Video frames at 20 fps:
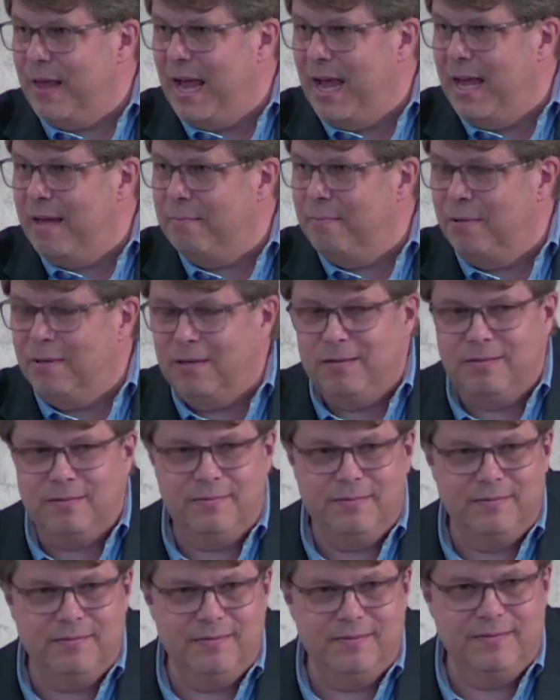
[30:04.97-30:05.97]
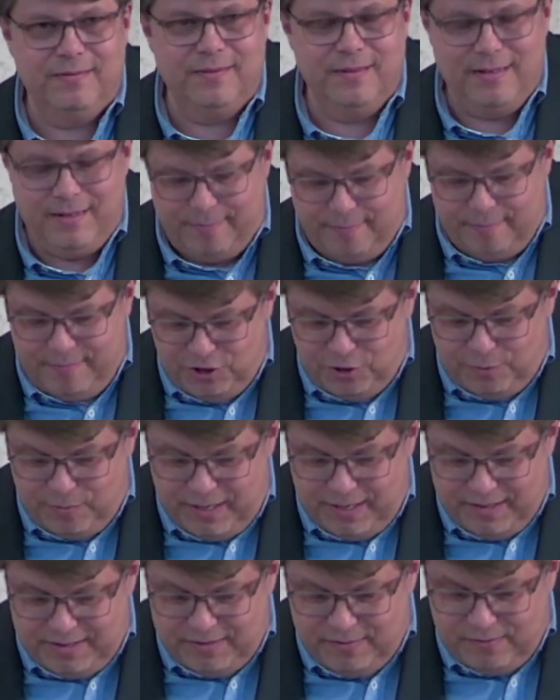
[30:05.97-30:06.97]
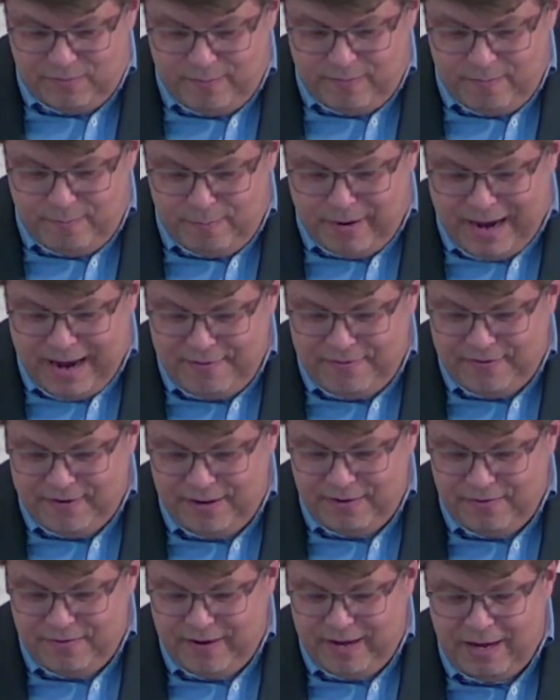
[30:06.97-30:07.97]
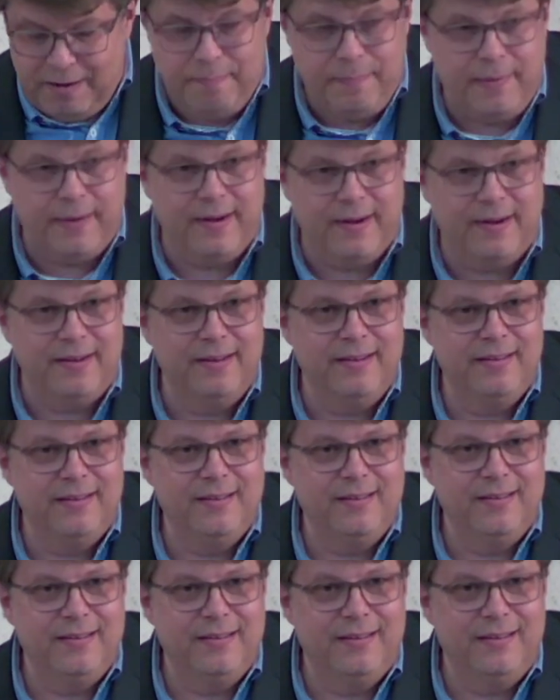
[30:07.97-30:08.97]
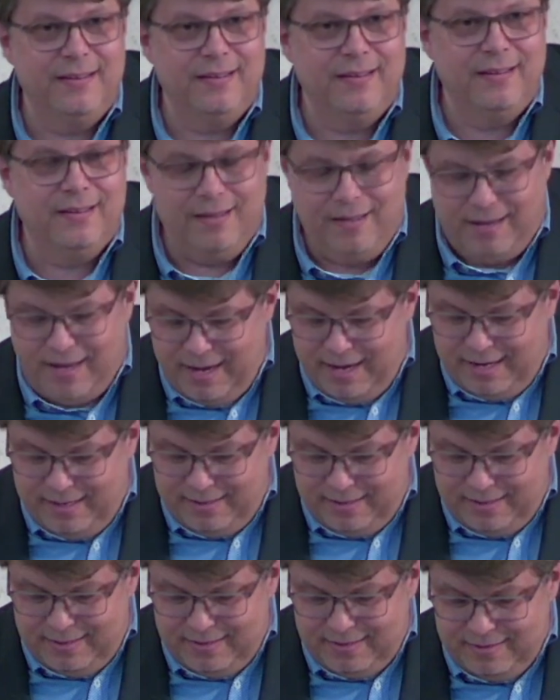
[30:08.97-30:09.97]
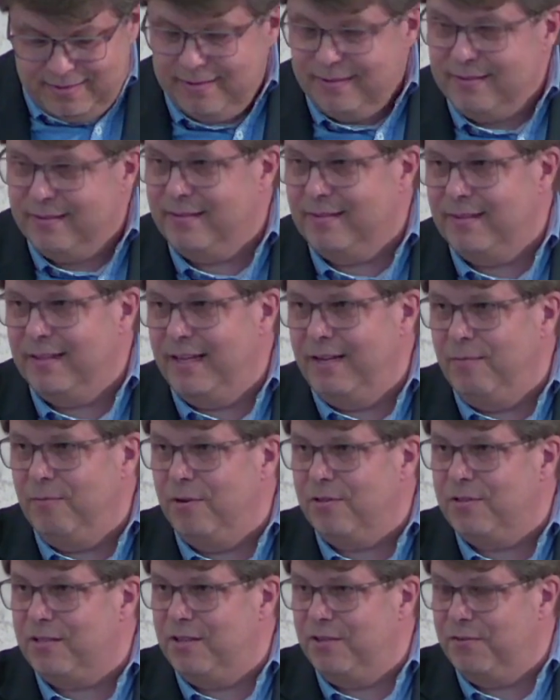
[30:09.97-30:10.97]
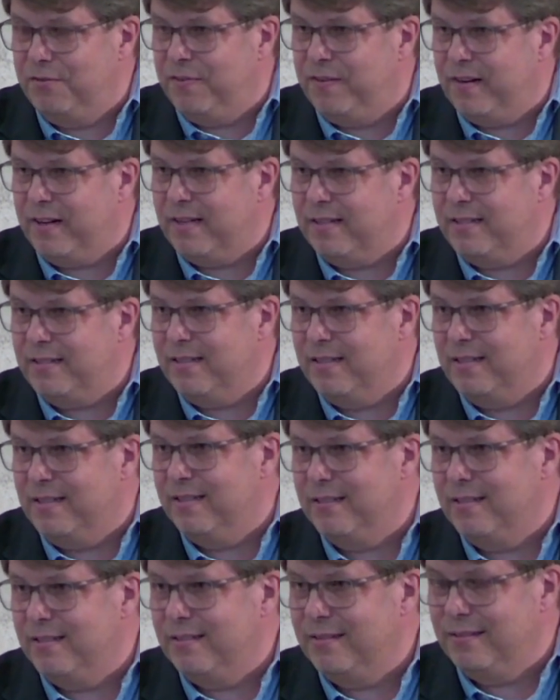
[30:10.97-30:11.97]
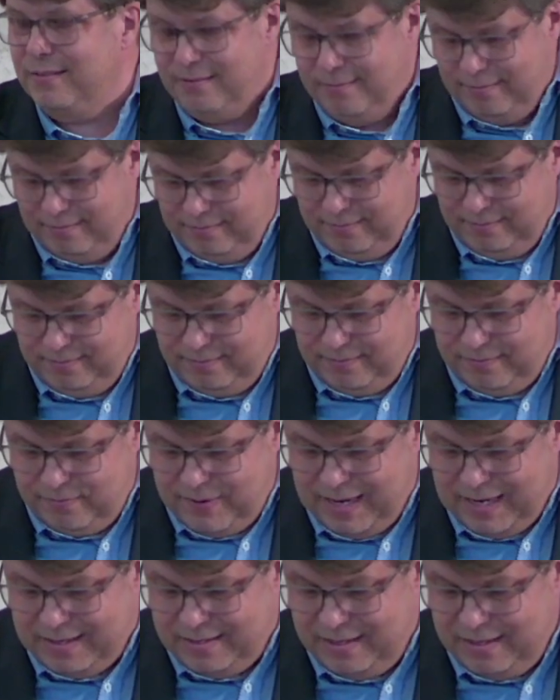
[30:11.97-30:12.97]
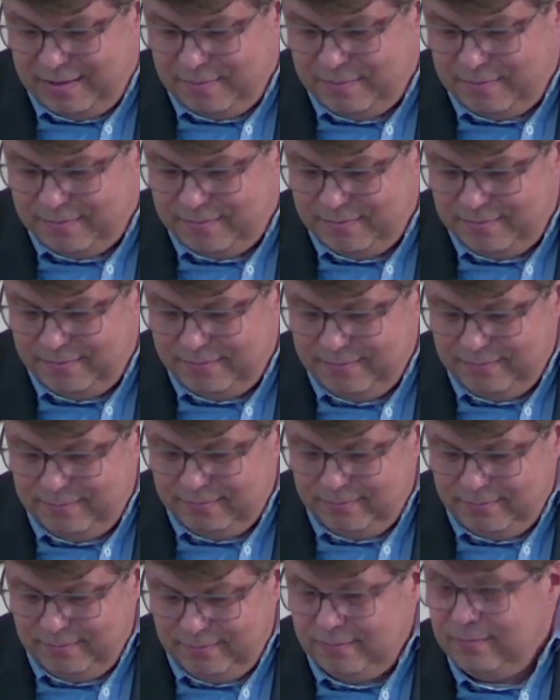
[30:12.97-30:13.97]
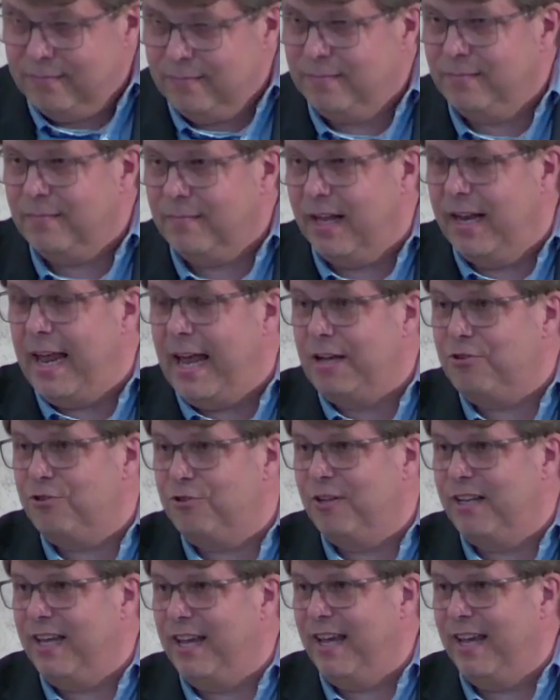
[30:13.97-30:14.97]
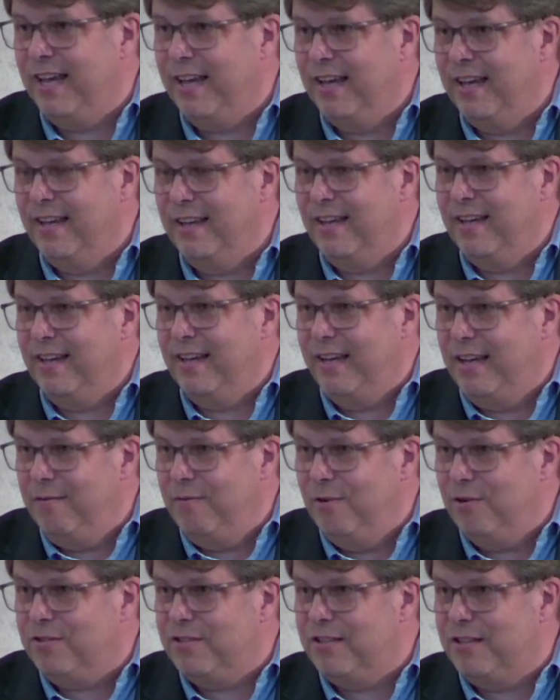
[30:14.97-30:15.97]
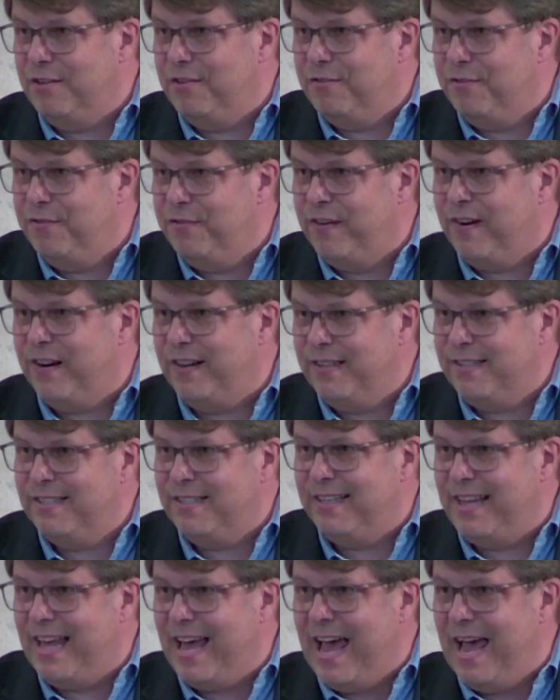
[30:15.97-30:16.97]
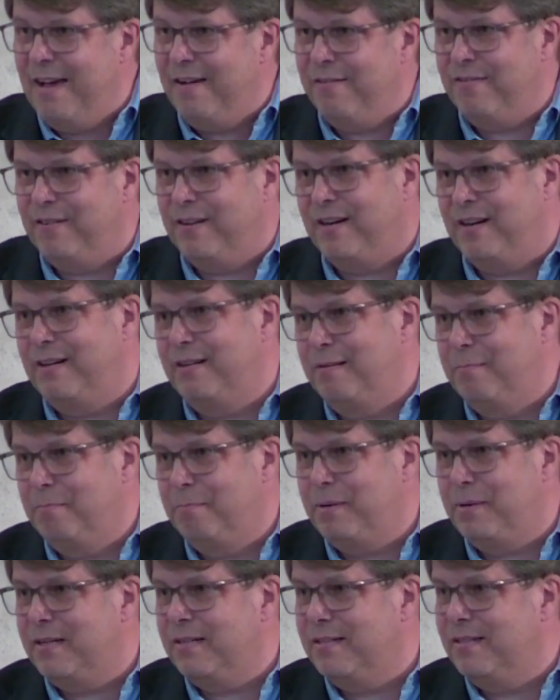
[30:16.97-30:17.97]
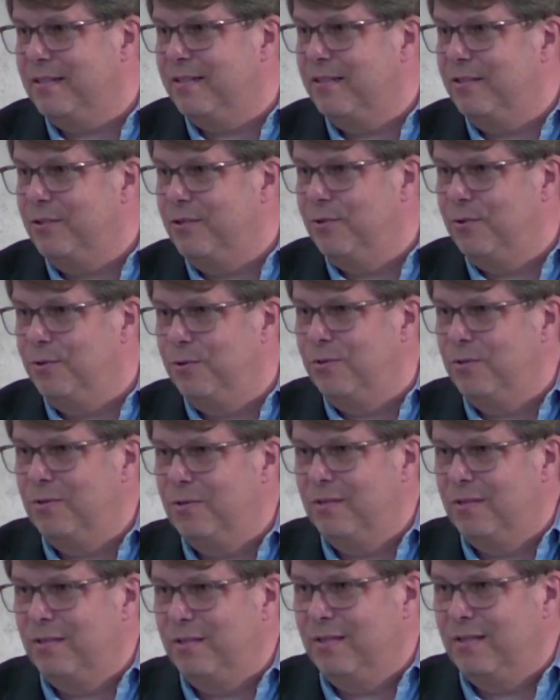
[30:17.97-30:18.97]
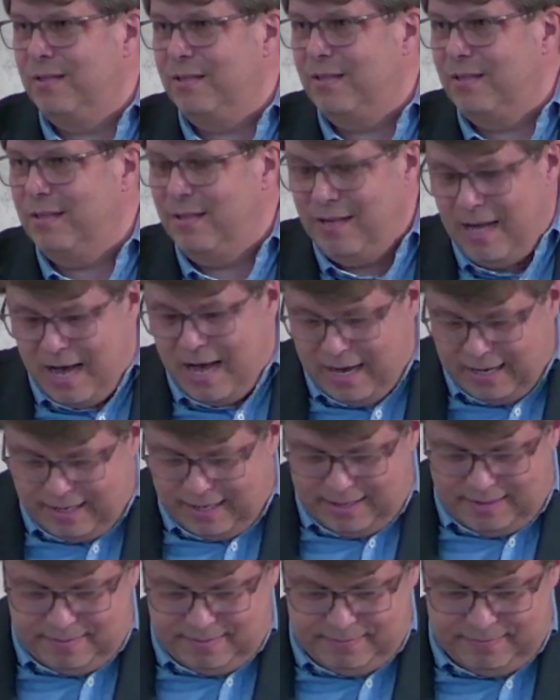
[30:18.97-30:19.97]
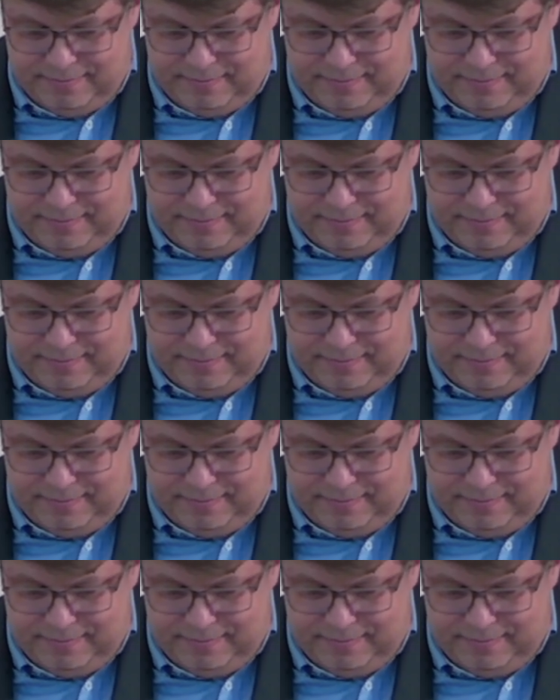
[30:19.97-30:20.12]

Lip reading: Abel. which means breath and vapor. And he was the first victim. And actually, he was the first ever person to die.